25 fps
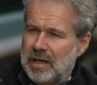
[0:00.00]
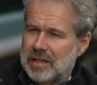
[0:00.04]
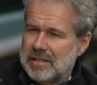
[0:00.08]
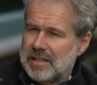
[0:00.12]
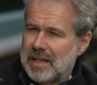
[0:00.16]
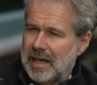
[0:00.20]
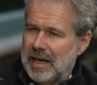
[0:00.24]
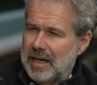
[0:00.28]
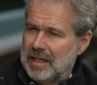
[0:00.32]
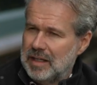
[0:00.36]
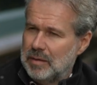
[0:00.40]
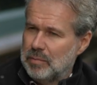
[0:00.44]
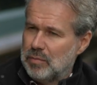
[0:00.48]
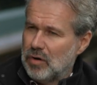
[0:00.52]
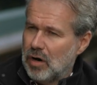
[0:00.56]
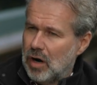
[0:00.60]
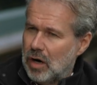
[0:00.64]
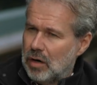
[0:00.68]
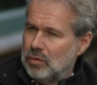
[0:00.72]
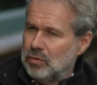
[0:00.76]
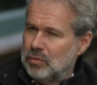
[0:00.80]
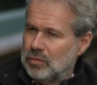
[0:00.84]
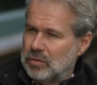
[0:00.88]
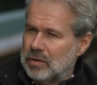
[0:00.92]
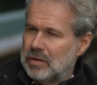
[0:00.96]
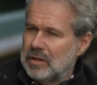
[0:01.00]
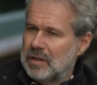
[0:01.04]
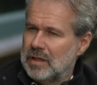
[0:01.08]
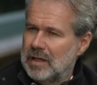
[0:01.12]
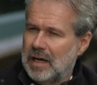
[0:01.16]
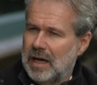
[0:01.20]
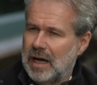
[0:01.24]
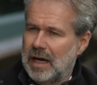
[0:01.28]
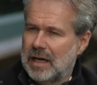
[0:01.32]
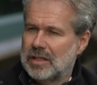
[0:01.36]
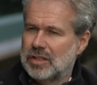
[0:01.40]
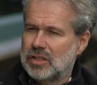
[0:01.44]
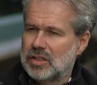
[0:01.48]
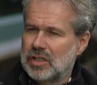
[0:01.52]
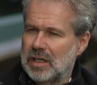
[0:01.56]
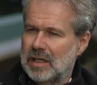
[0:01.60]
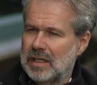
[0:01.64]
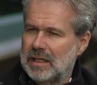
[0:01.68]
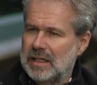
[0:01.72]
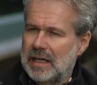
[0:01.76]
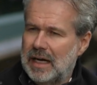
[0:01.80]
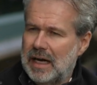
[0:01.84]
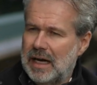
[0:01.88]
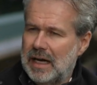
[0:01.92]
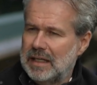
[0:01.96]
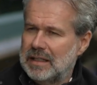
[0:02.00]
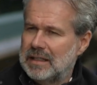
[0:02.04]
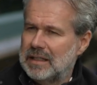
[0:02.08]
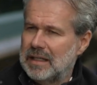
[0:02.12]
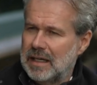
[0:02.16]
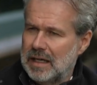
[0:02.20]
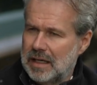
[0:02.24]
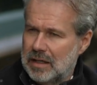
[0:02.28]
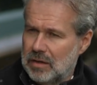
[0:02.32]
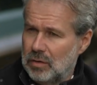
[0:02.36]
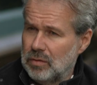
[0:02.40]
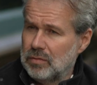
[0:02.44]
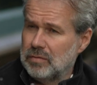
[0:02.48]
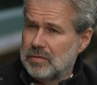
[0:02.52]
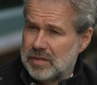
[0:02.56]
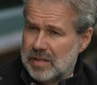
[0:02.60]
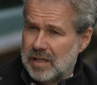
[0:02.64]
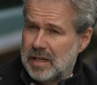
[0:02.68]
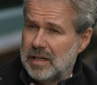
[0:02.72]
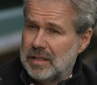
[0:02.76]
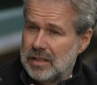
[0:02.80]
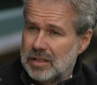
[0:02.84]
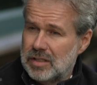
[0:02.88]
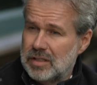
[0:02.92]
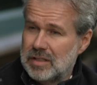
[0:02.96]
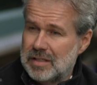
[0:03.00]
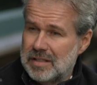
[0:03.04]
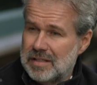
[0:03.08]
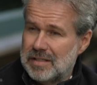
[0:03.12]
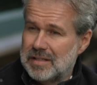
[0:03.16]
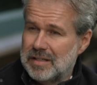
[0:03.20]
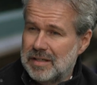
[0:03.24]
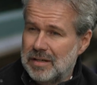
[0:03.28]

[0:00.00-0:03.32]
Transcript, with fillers: Staney Brown actually had uh, conversations.